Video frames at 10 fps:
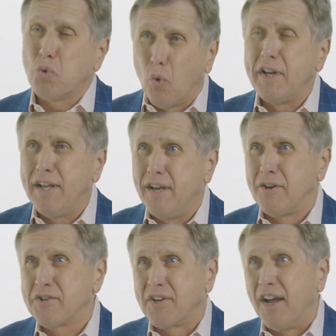20
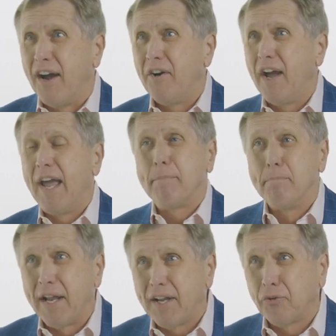years now, at
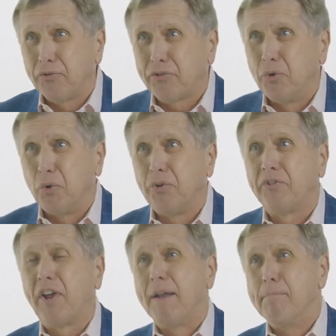medical
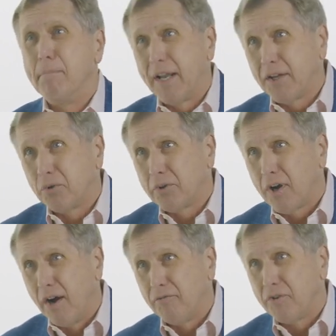schools and medical
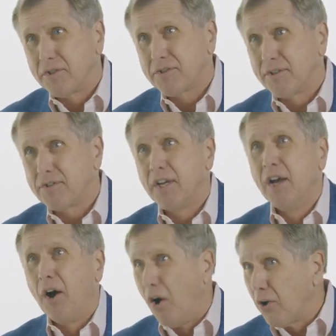conferences
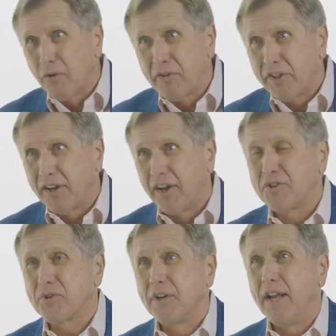all over the
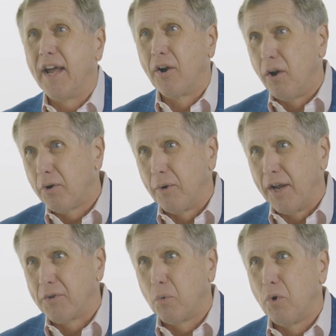country and all
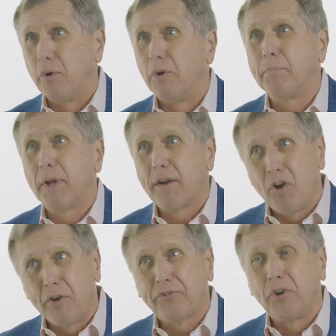around the world, but
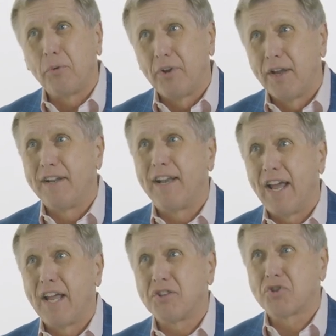I've also done
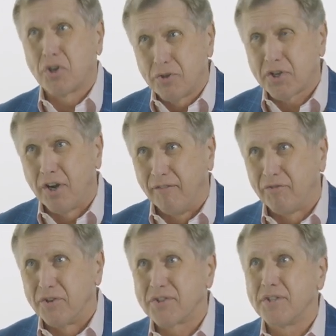it at church
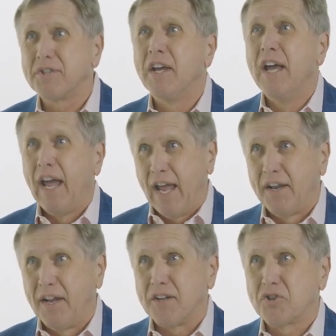conferences
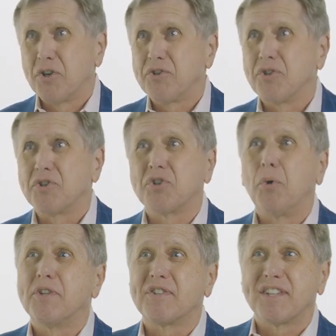and at churches,
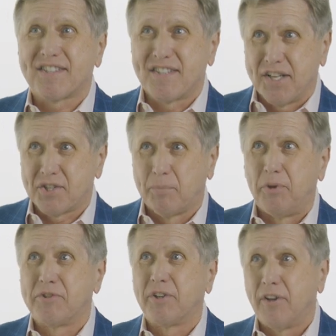so it's
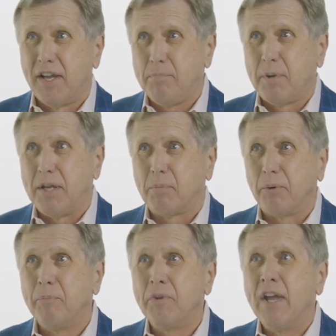accessible to lay
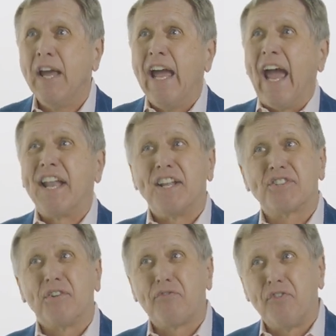people. And
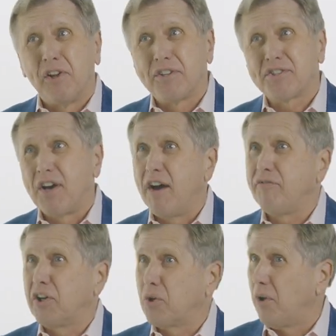it's a
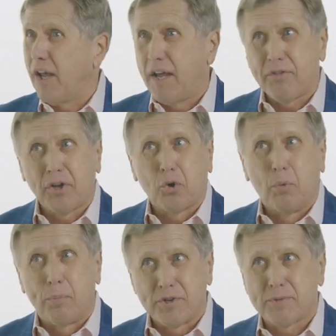philosophical,
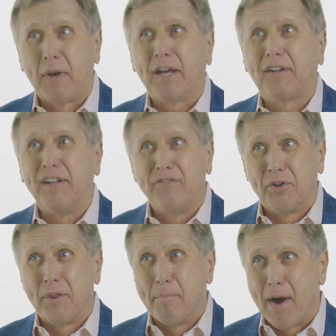ethical perspective
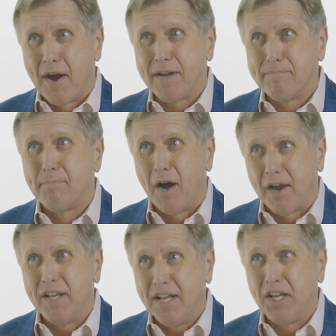on the mind
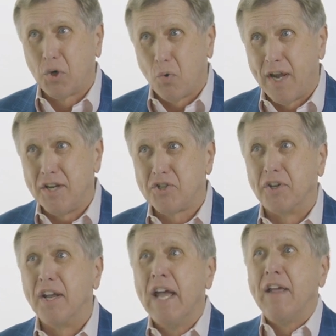body
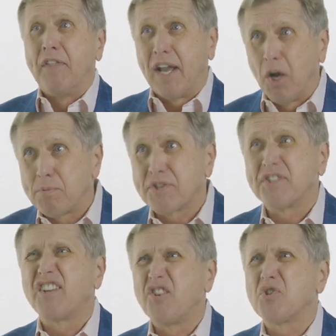equation that helps
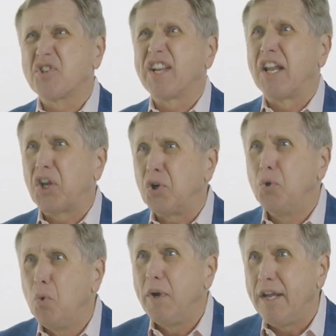us understand
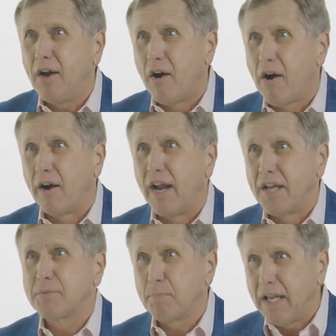who we are
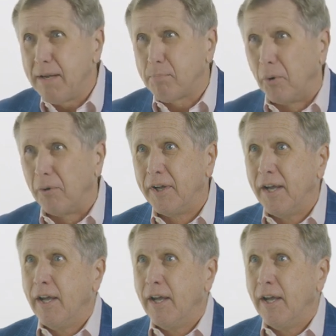as people.